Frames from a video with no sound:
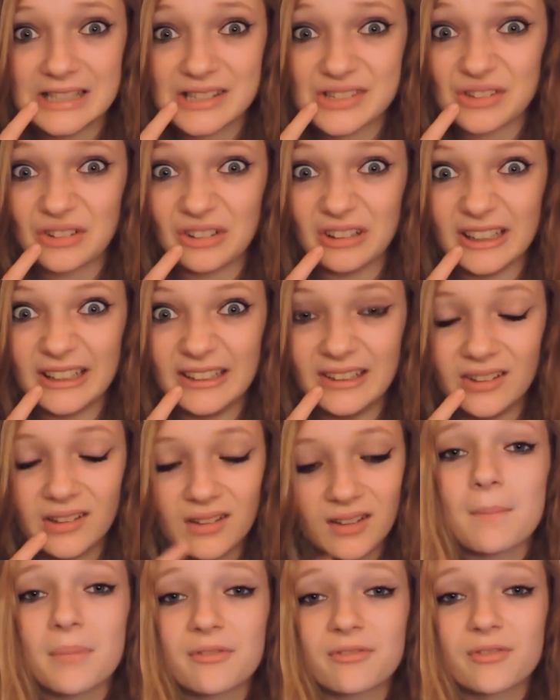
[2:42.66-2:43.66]
Sorry.
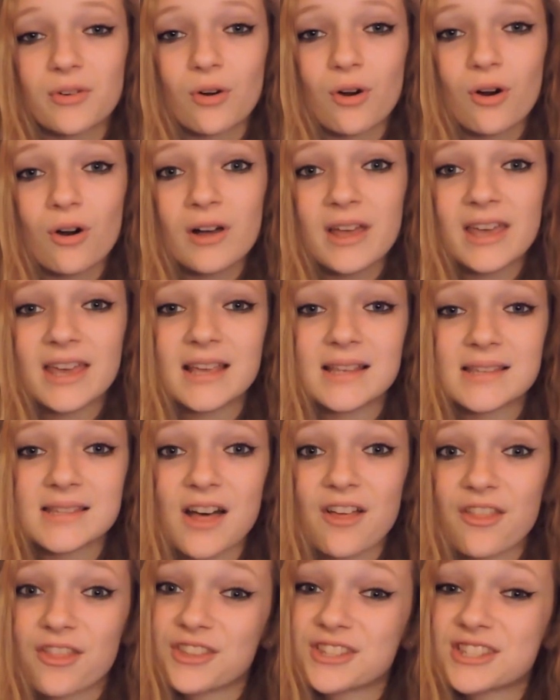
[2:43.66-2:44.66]
Number four is
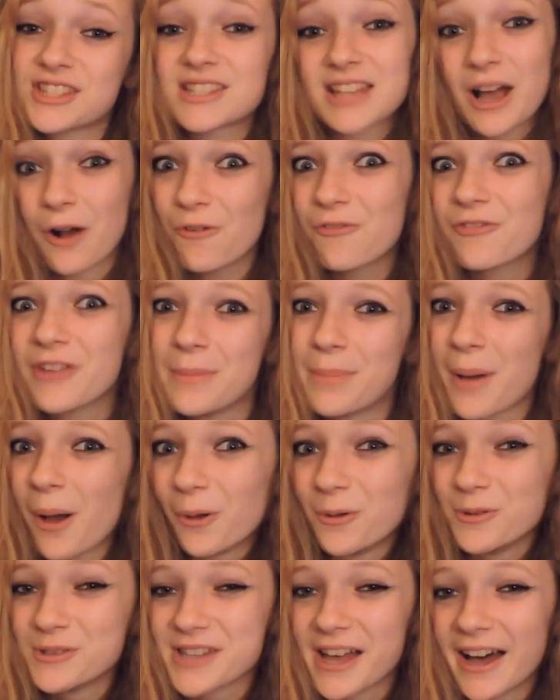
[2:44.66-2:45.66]
the selfie
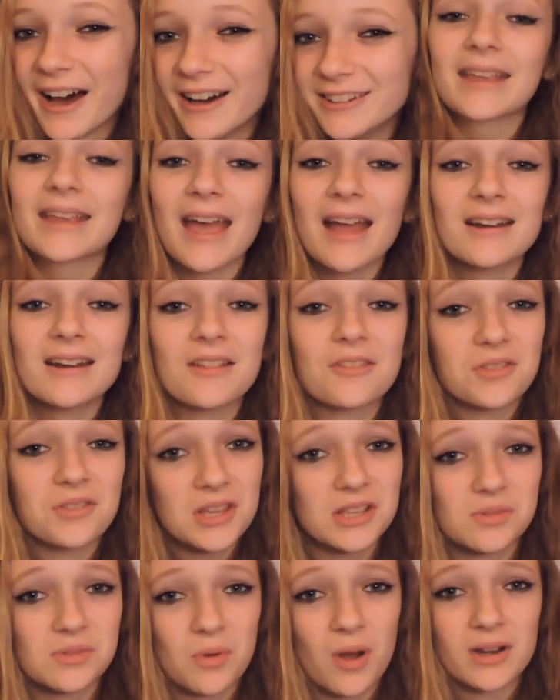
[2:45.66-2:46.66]
poser. Again,
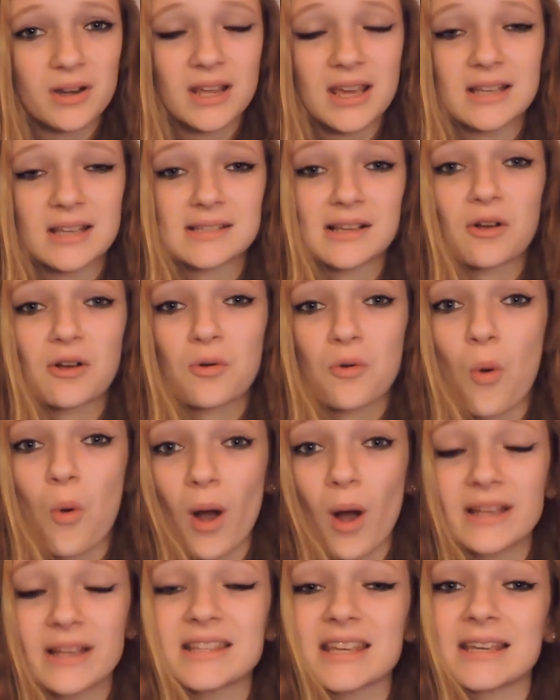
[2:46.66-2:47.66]
this one is
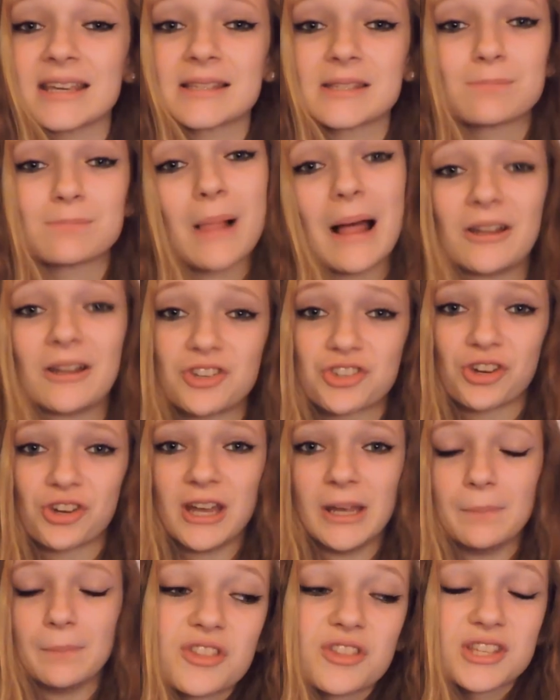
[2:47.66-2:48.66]
quite
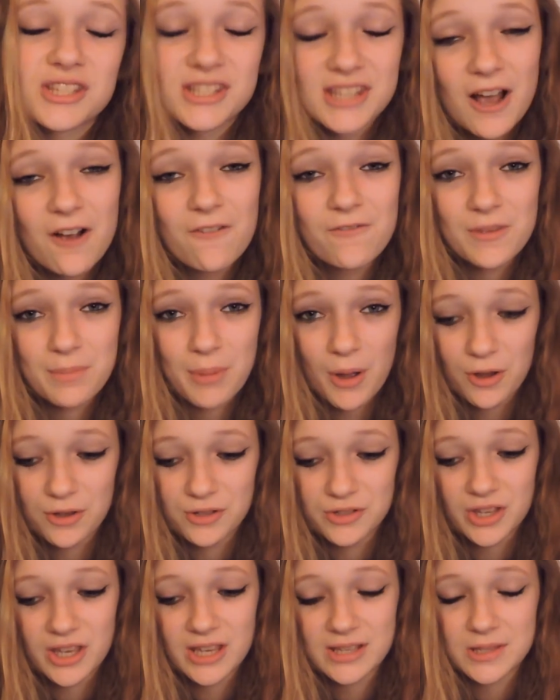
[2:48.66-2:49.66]
explanatory. The selfie
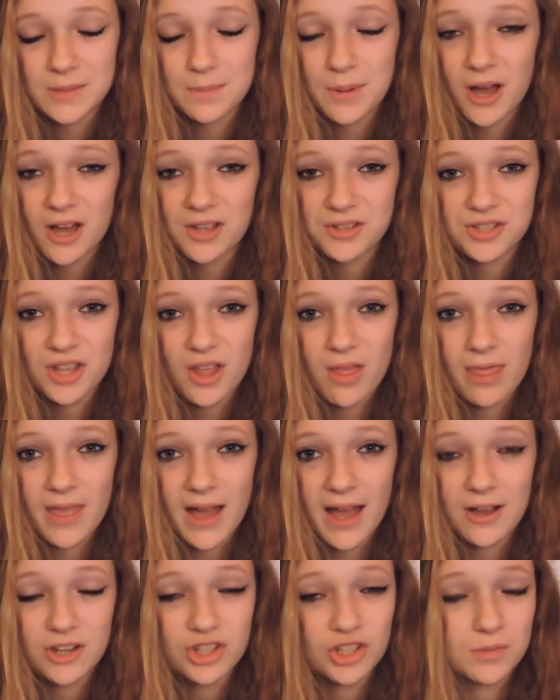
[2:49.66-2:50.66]
poser is the person
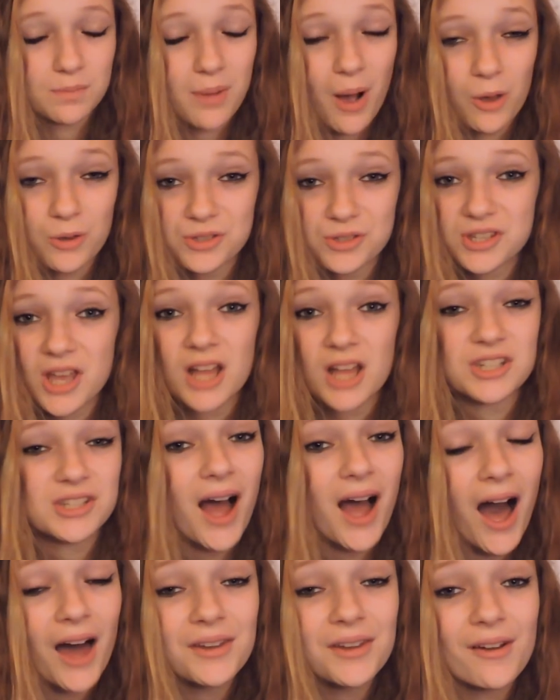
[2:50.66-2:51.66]
that just posts a
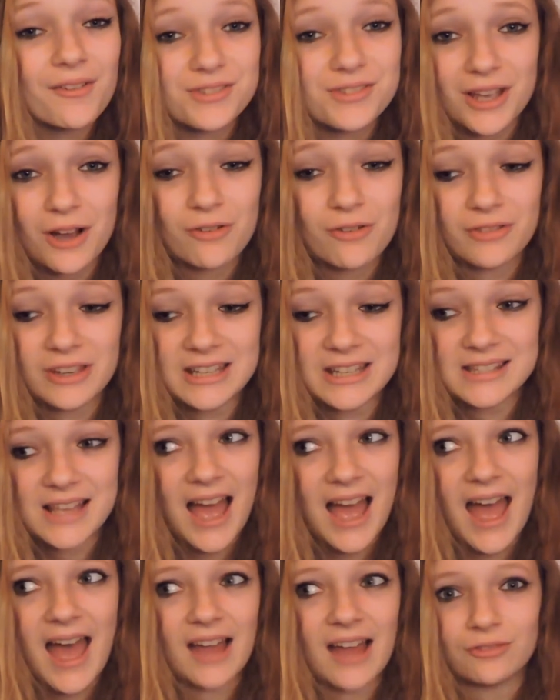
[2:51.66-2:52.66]
ton of selfies
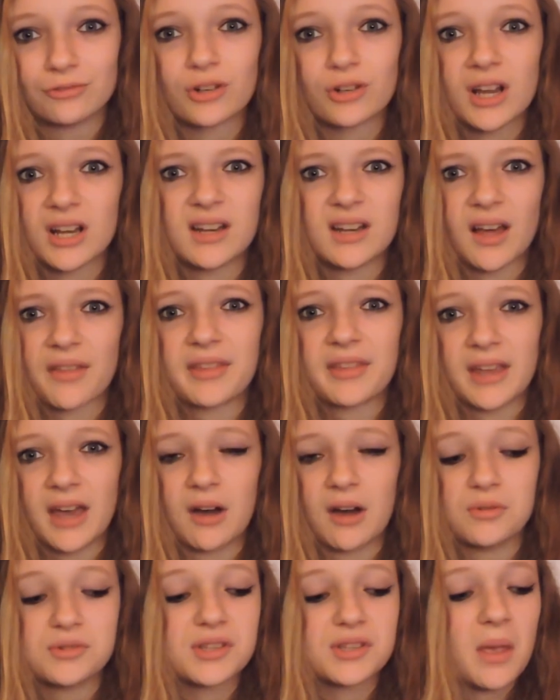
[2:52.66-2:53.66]
and really nothing
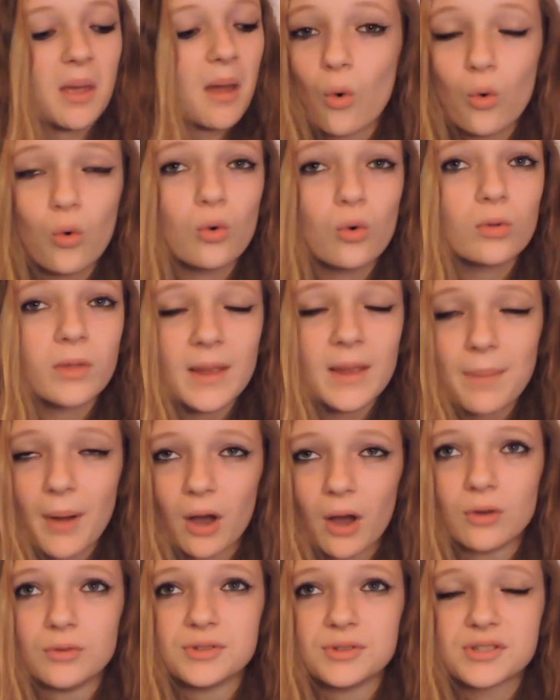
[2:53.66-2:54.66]
else. All they
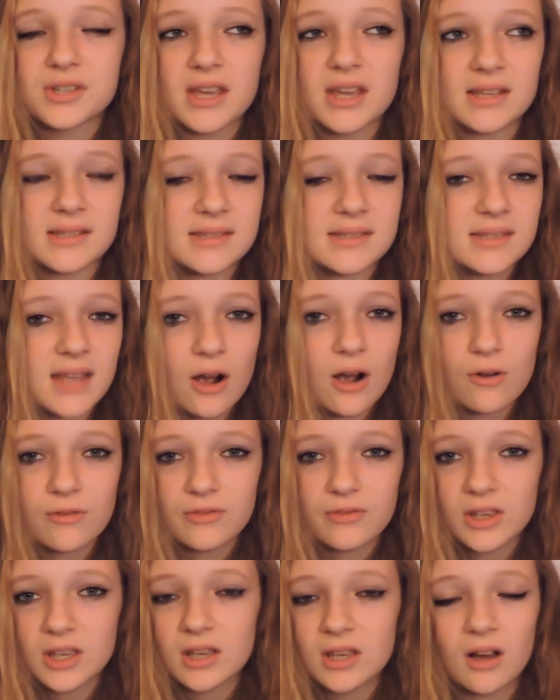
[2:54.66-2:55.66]
post is
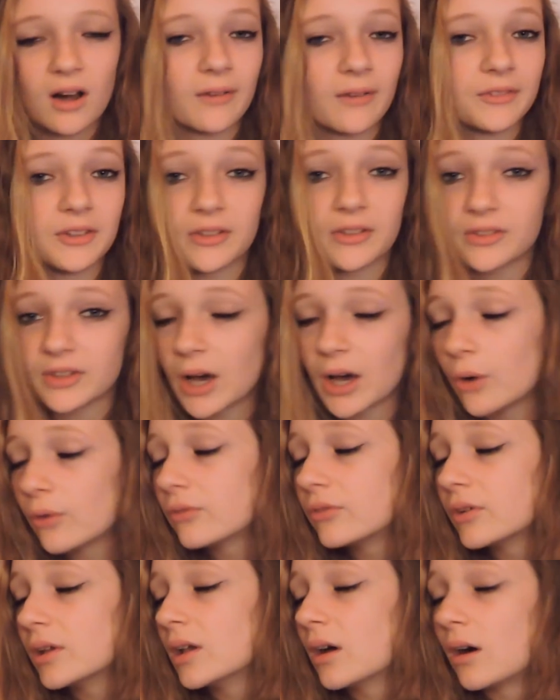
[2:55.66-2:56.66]
selfie after
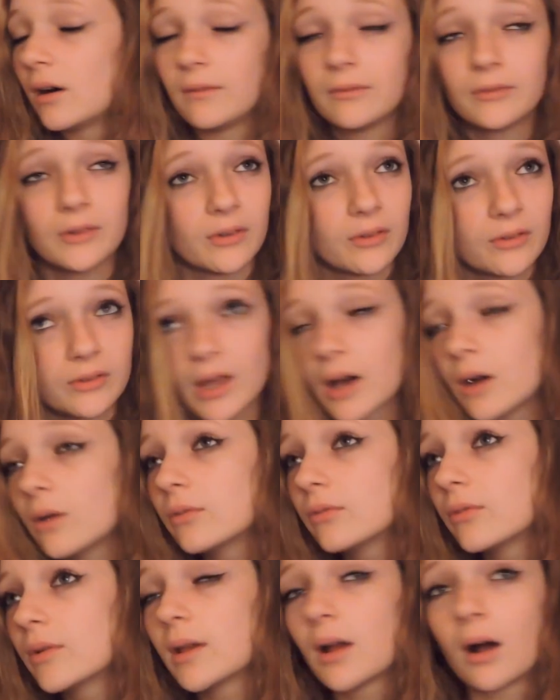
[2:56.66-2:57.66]
selfie after
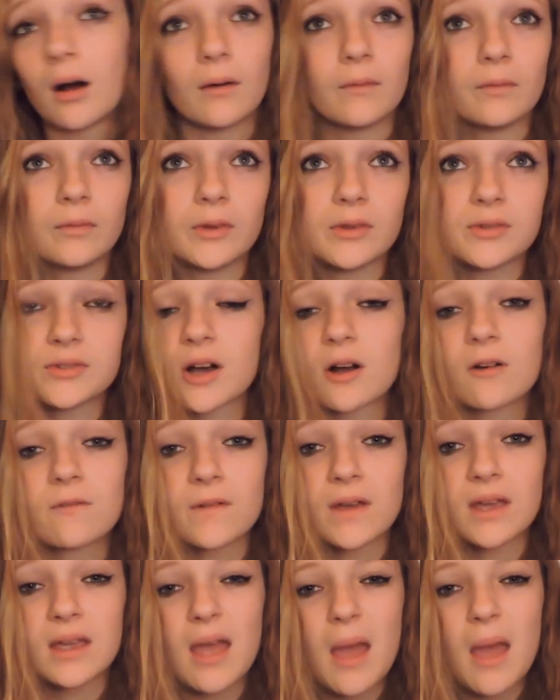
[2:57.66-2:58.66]
selfie after
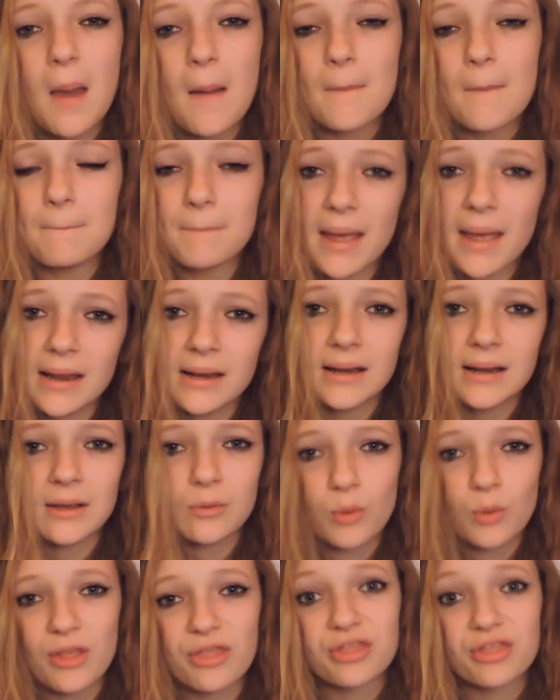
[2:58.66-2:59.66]
selfie, mainly
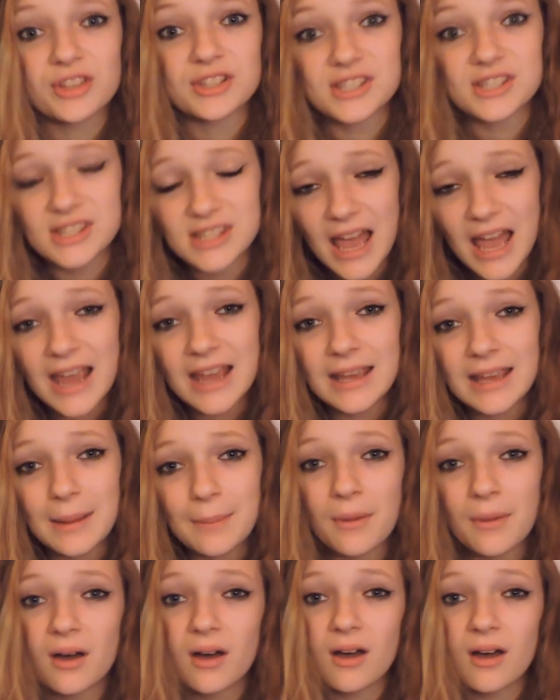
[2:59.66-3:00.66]
with the
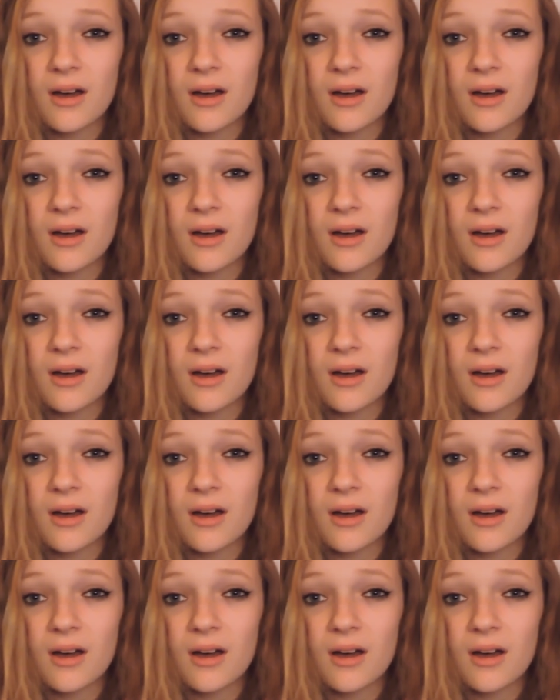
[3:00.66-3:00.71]
same